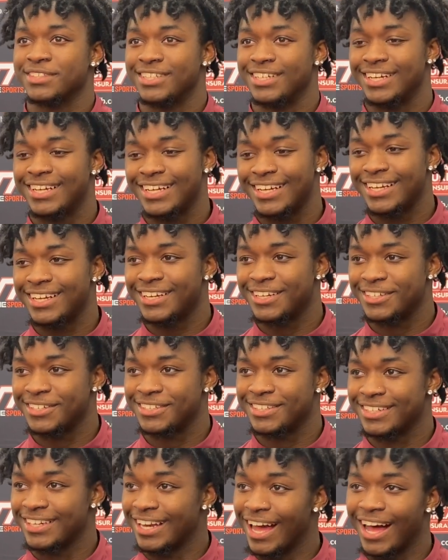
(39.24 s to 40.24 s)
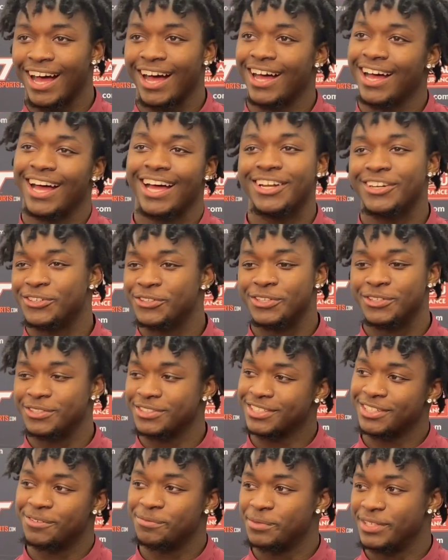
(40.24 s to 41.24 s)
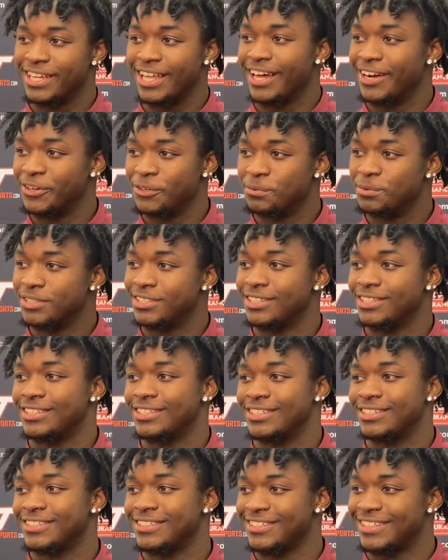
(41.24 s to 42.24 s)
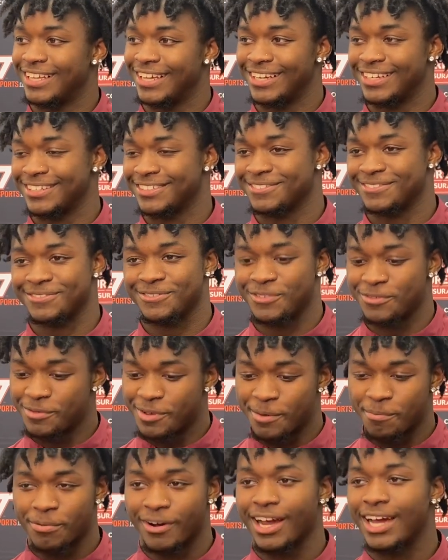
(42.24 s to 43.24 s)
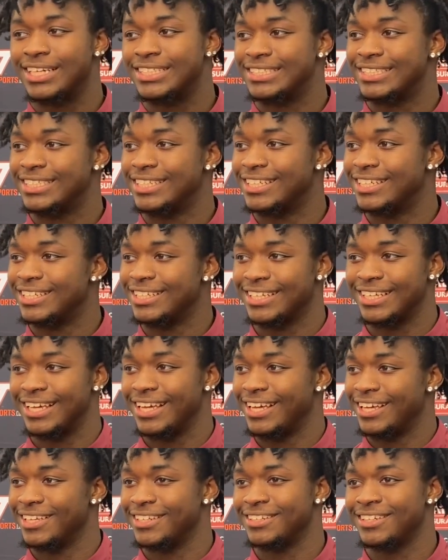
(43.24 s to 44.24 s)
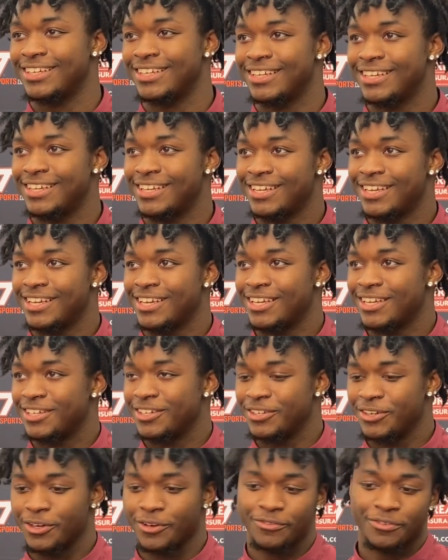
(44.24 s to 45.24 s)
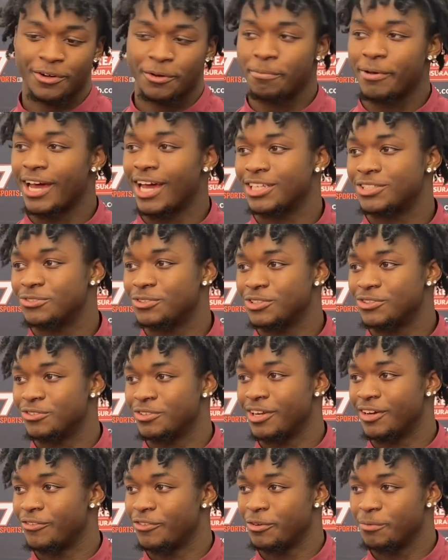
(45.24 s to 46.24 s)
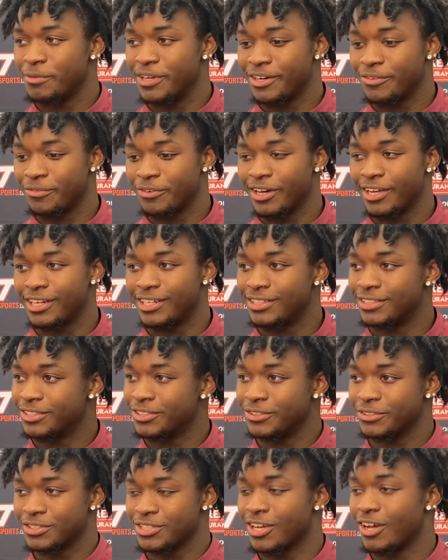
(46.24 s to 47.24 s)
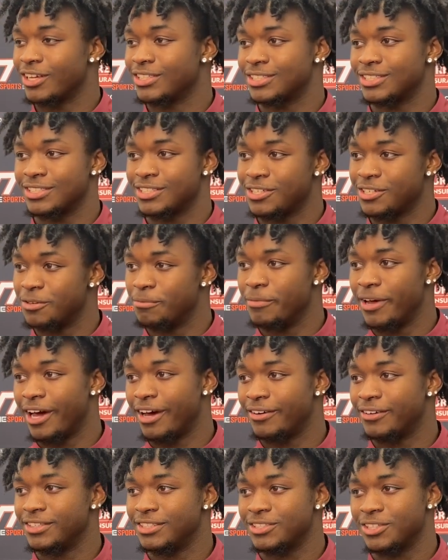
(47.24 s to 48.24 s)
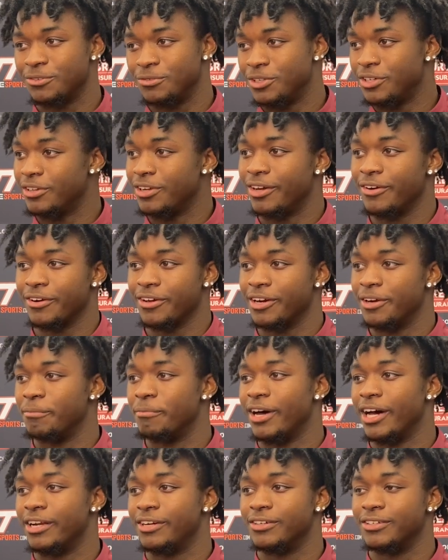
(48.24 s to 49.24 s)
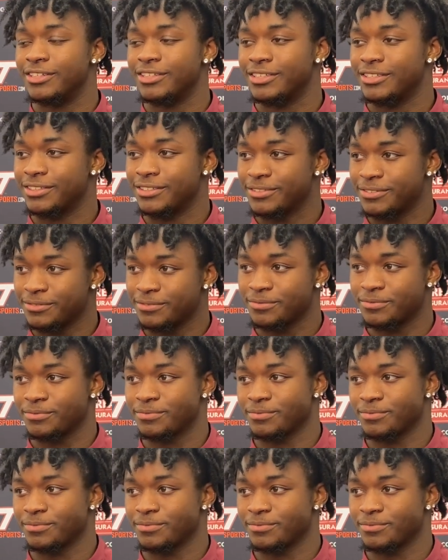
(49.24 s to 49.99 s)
Nah, I knew he was going to be that open. Like, we've been practicing it, and, you know, from the past weeks, whenever we've been running little tosses to the boundary, so we knew they were going to bite on it.